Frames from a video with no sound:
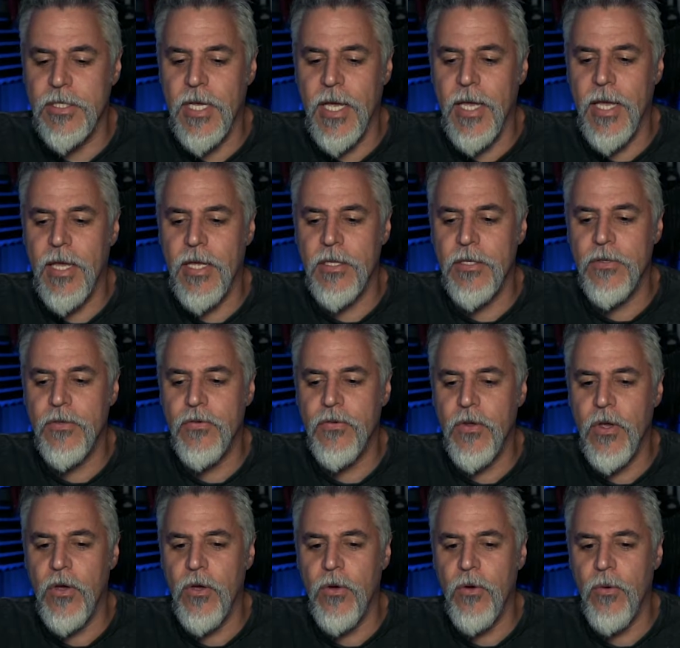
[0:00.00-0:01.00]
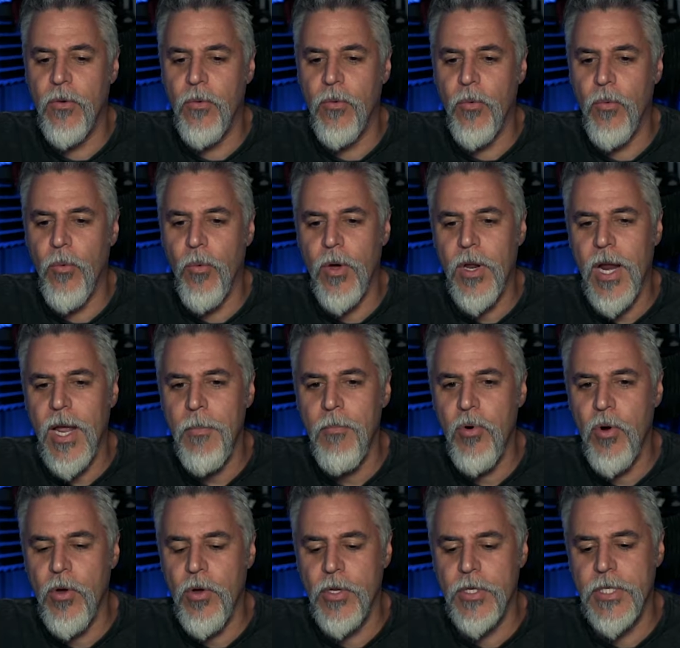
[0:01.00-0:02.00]
And so what I
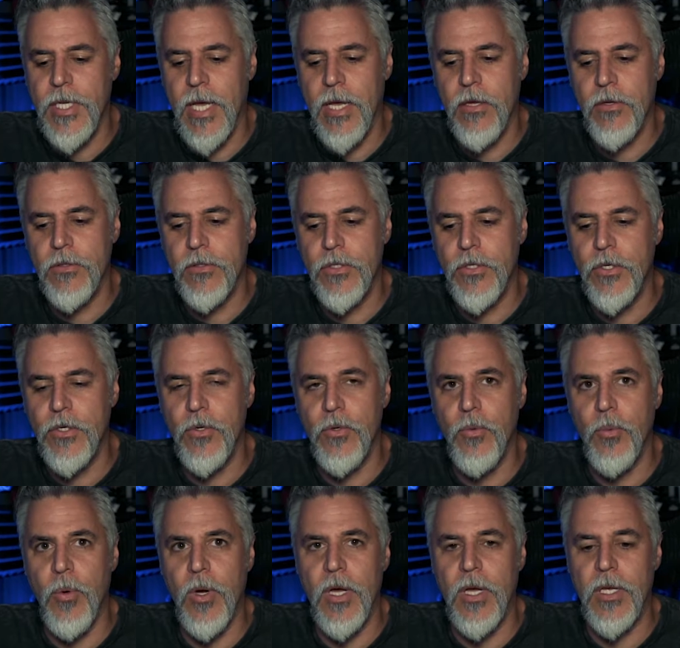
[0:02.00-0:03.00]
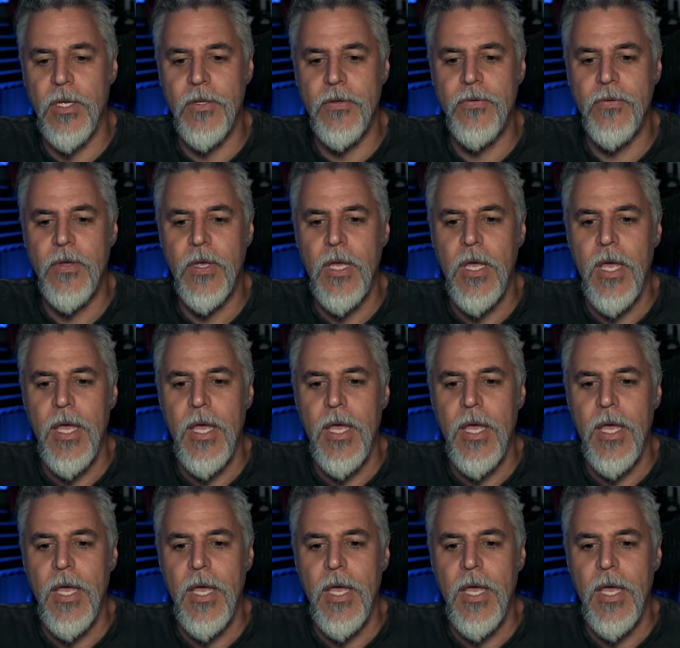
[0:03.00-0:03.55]
broke it down to was,